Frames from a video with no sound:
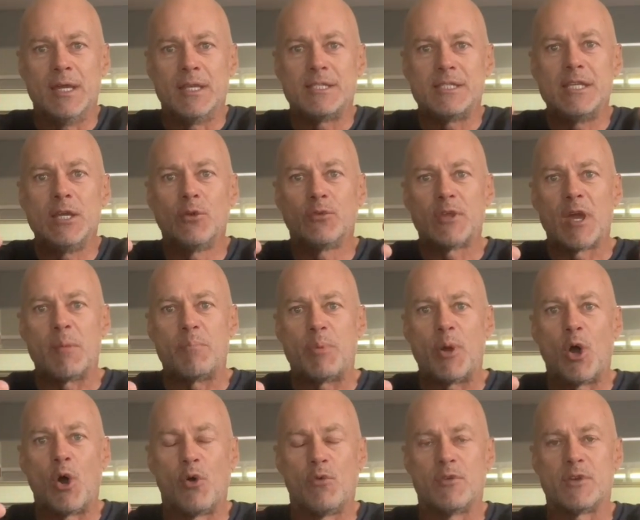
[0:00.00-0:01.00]
tilt that
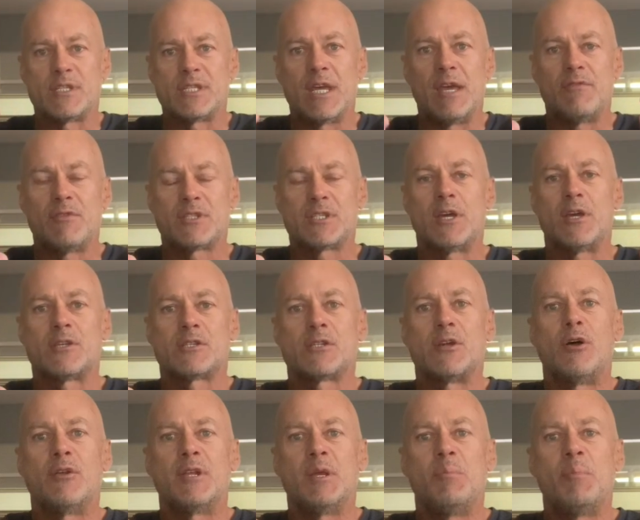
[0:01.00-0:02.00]
pelvis ever so
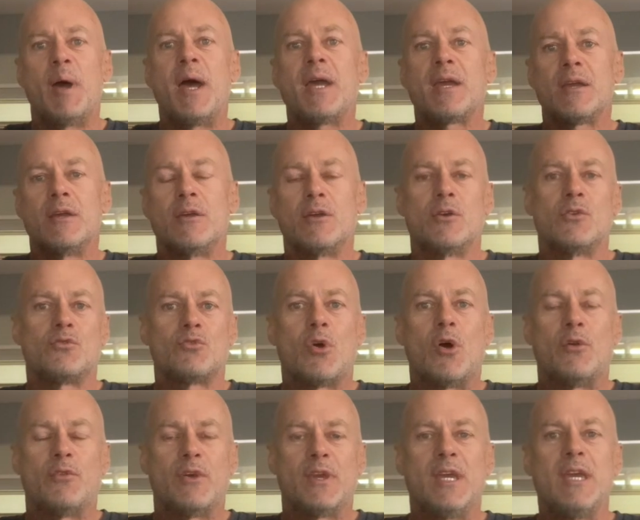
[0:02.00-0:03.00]
slightly back and
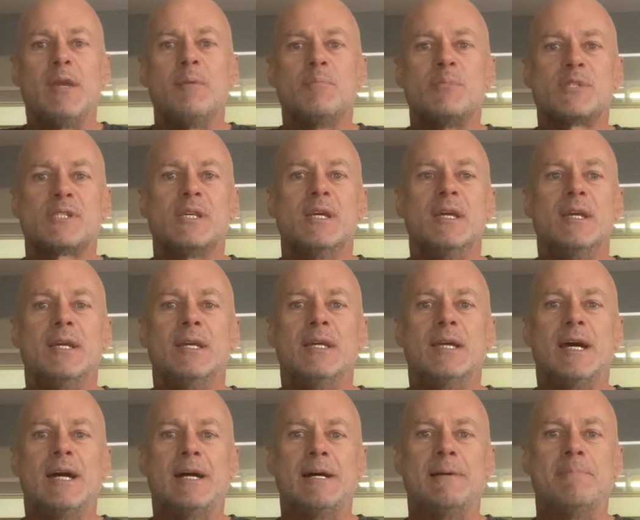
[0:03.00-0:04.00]
control the hips
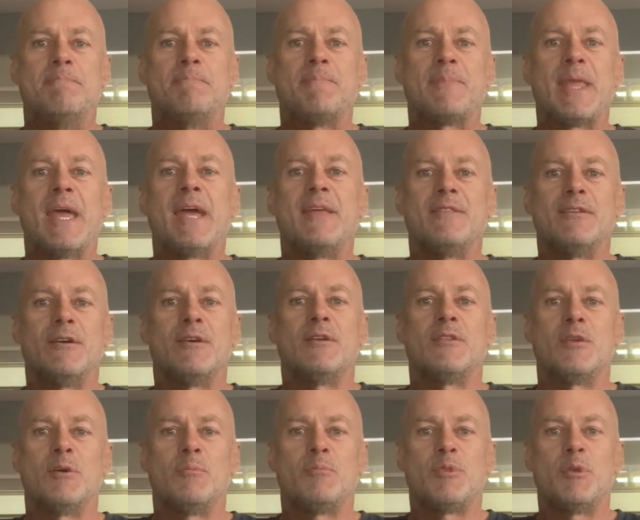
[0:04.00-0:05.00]
and
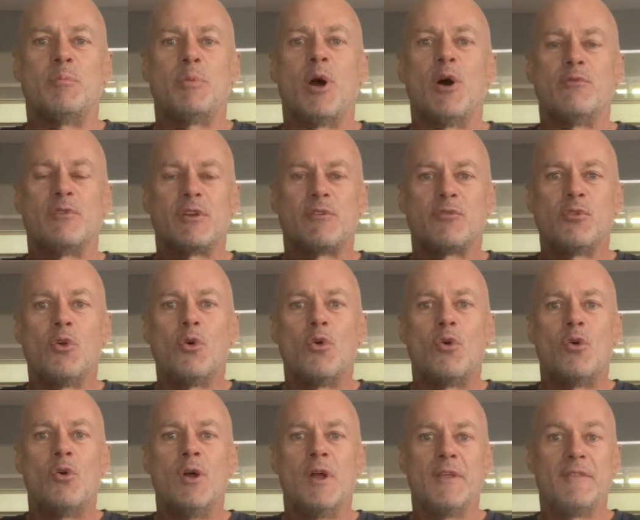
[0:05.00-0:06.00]
the pelvic
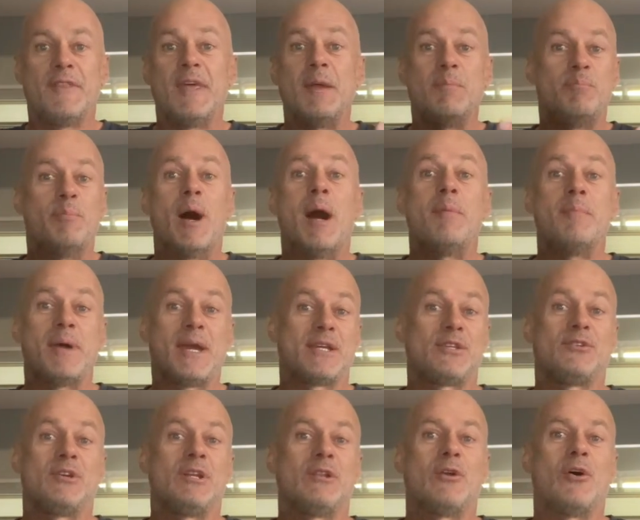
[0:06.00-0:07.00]
floor, their bum
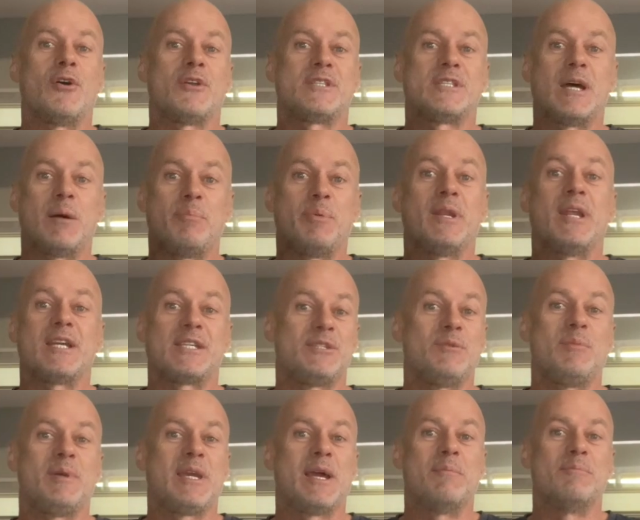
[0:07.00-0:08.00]
actually lights up and
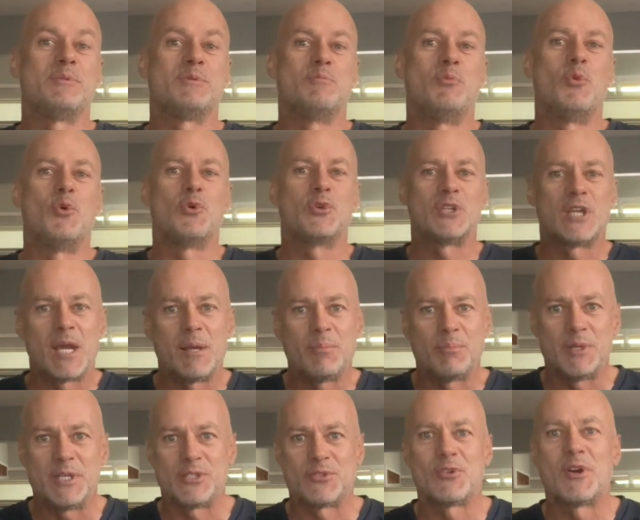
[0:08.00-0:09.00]
actually becomes more
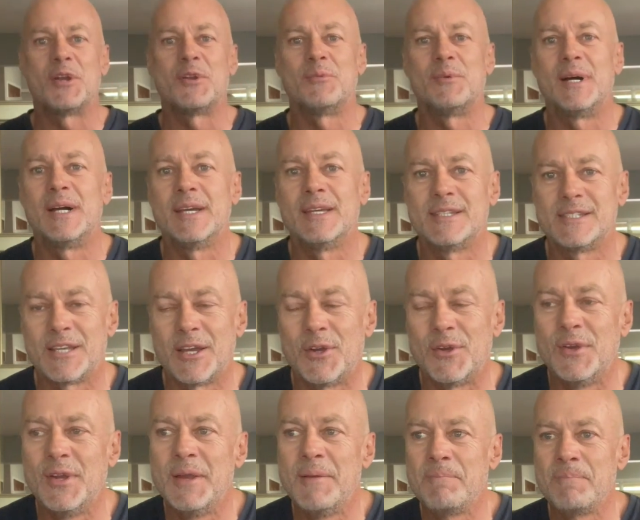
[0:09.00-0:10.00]
shapely straight away.
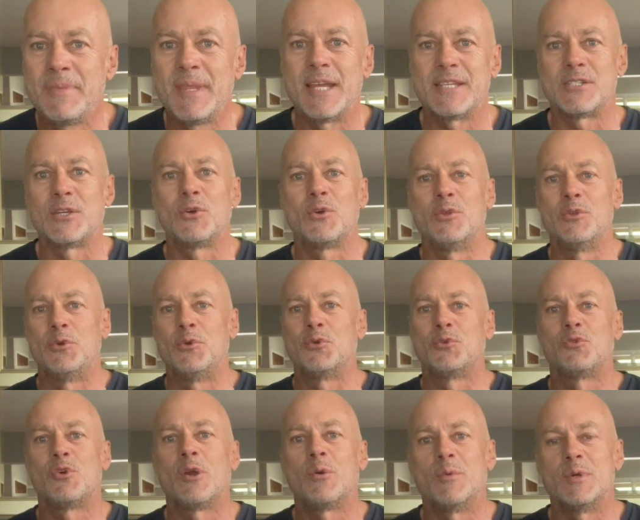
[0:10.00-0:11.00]
So that's a good little
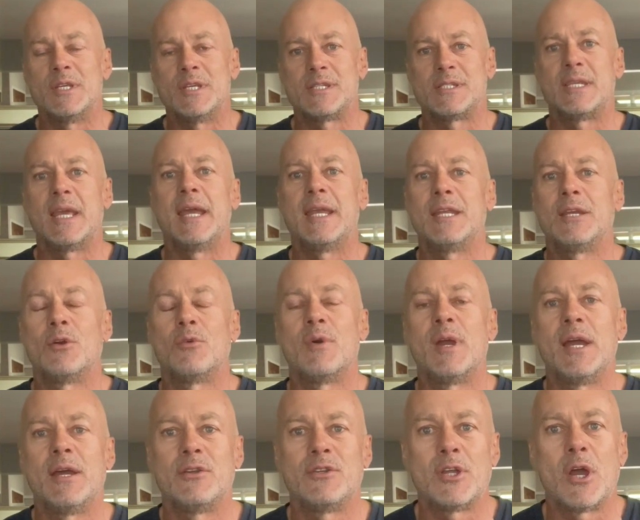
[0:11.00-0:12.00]
trick when you're standing
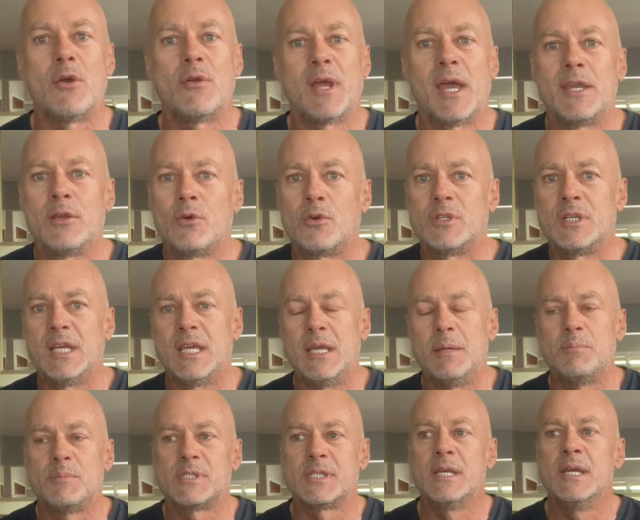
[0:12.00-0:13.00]
around. Don't hang on your
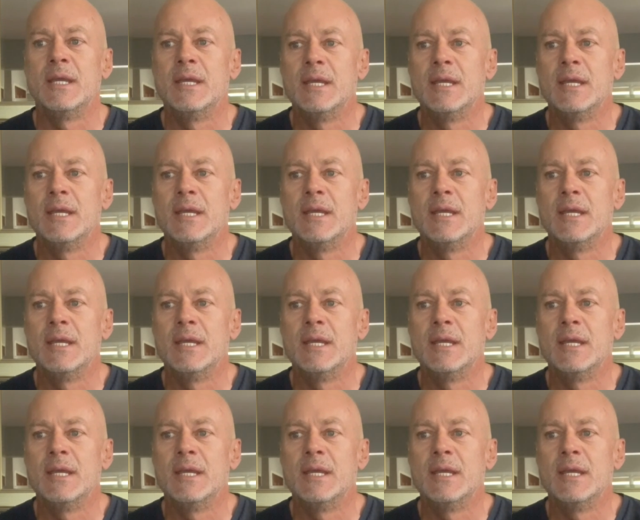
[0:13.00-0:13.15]
hips.